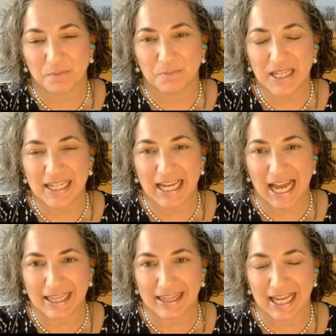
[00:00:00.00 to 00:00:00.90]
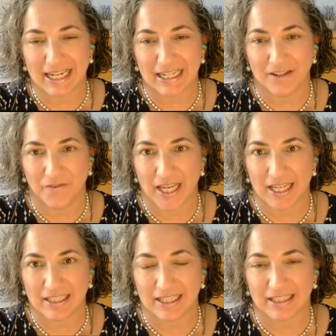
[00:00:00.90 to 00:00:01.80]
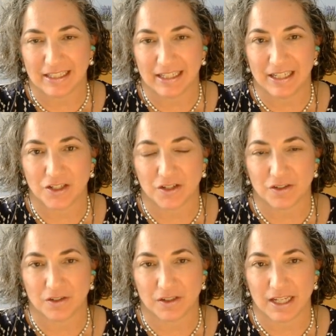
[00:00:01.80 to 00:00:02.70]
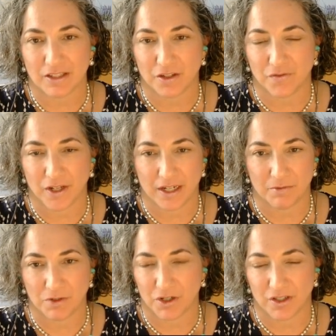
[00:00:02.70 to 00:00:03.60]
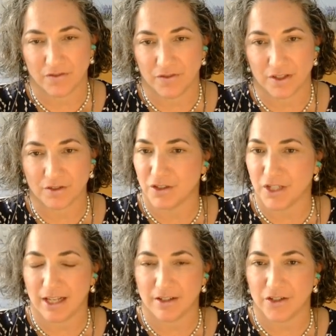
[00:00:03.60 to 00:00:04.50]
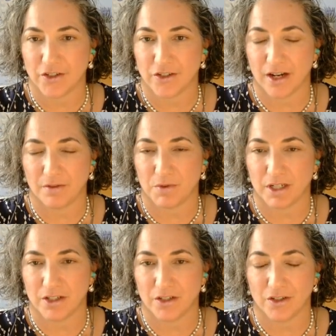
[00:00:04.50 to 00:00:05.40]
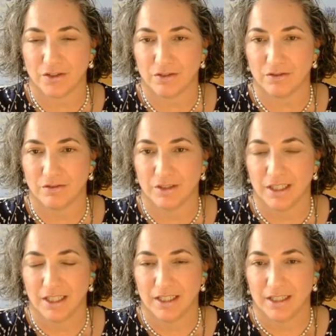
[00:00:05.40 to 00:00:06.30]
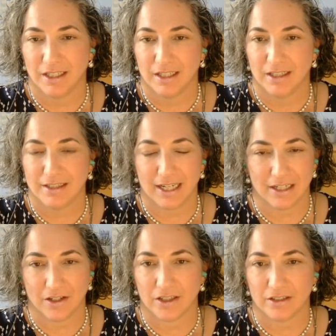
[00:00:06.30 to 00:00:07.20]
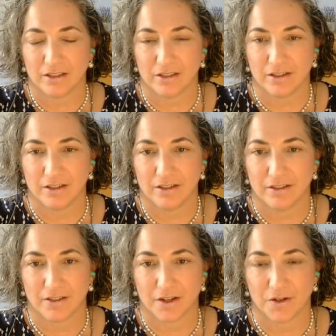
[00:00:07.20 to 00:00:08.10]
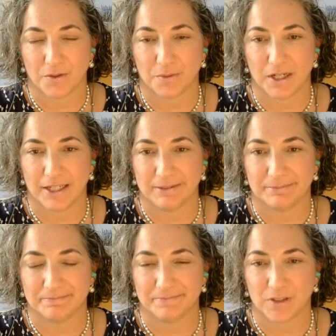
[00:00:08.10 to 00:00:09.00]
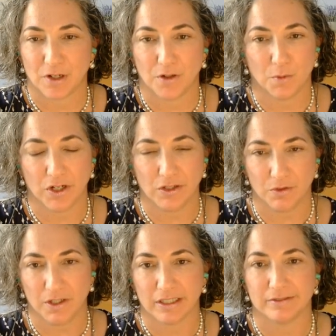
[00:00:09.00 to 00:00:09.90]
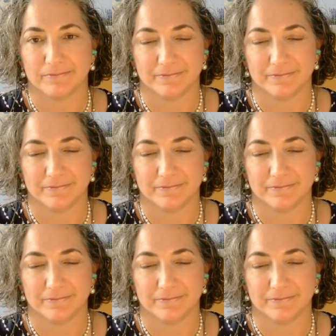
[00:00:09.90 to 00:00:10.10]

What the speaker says: being at that event, it just looked like so fun. And it was just a physical challenge I wanted to take on. So started working toward it.